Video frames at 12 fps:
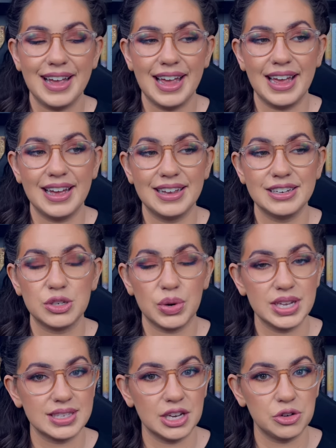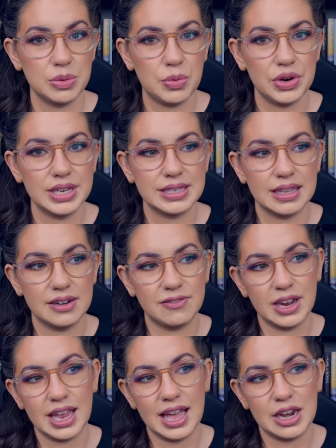and 20th Century Boys, and if
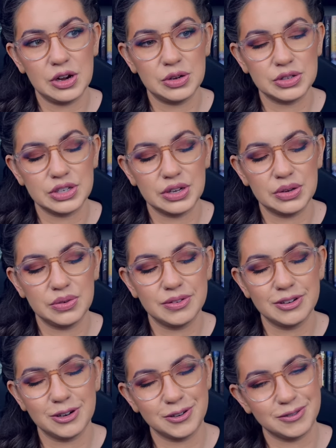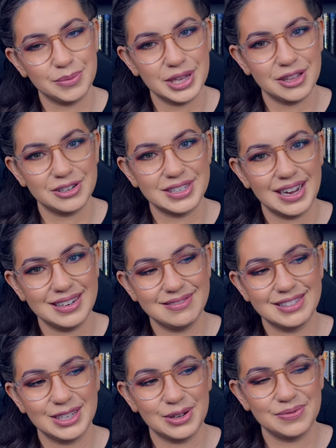I can, also Girl from the Other Side.
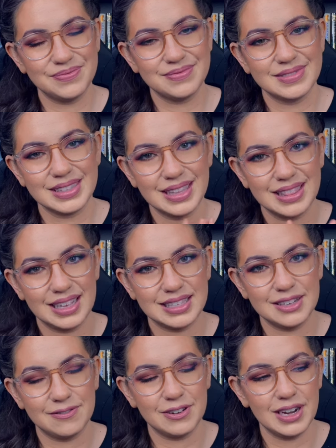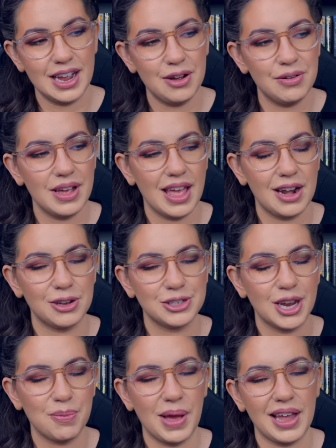So that's it for now, and I'll
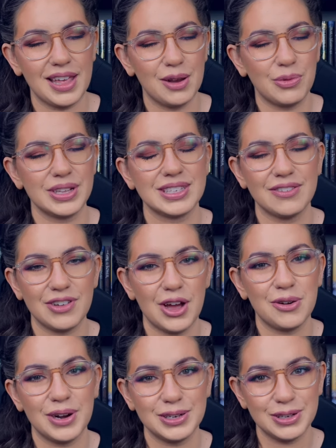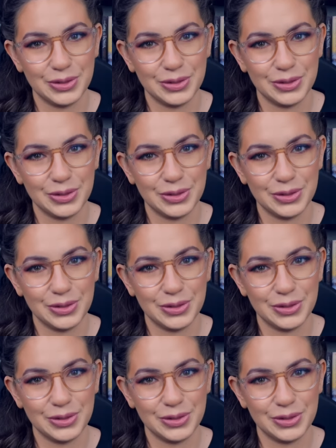check back in once I've gotten around to